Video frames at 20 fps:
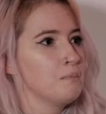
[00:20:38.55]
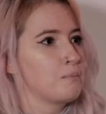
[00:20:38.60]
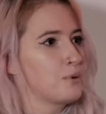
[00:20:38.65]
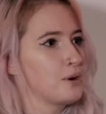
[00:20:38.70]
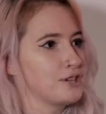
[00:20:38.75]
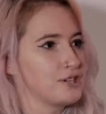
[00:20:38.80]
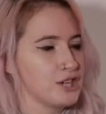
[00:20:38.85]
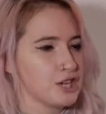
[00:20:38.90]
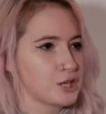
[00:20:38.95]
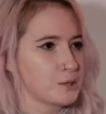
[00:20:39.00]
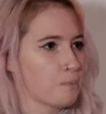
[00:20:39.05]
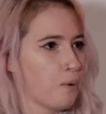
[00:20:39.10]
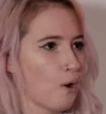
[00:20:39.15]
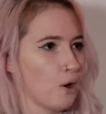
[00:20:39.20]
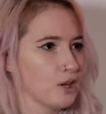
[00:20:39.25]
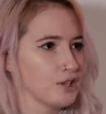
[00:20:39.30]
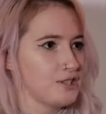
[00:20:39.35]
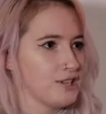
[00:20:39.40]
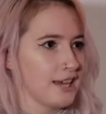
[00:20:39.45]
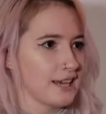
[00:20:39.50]
British
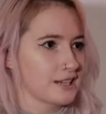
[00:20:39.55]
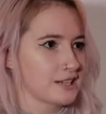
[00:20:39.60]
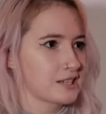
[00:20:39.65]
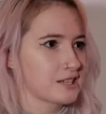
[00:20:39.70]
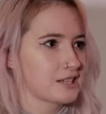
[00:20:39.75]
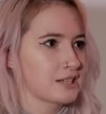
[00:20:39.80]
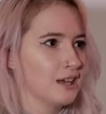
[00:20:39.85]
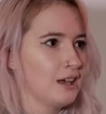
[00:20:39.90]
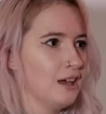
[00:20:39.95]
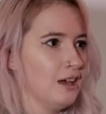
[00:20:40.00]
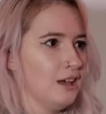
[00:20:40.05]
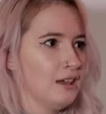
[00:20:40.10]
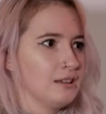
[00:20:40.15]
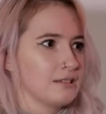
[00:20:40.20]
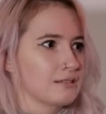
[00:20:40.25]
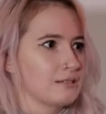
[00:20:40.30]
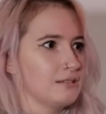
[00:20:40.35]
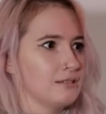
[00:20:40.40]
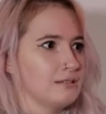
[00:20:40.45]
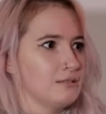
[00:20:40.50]
politics
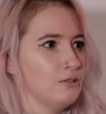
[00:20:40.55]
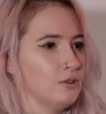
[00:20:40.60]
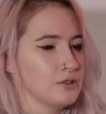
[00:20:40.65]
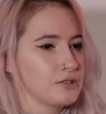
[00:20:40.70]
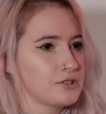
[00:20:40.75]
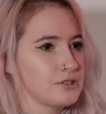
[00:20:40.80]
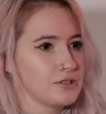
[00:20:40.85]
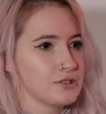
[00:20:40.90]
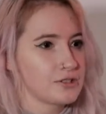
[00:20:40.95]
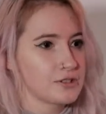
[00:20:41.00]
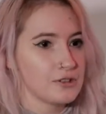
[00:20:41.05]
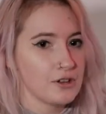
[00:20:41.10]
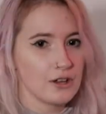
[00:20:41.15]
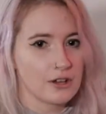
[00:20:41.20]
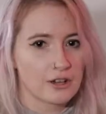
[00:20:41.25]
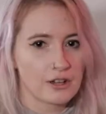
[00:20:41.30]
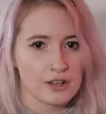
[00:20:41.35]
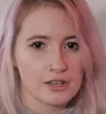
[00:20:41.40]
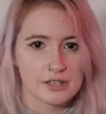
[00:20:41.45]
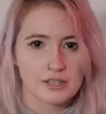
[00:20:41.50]
nonsense
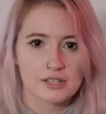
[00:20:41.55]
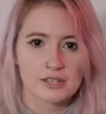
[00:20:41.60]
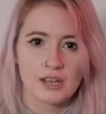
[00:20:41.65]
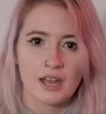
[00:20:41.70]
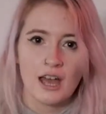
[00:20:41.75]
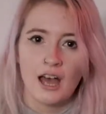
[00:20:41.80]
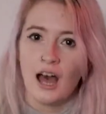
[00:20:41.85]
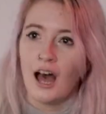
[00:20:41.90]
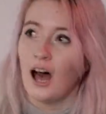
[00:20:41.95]
circus,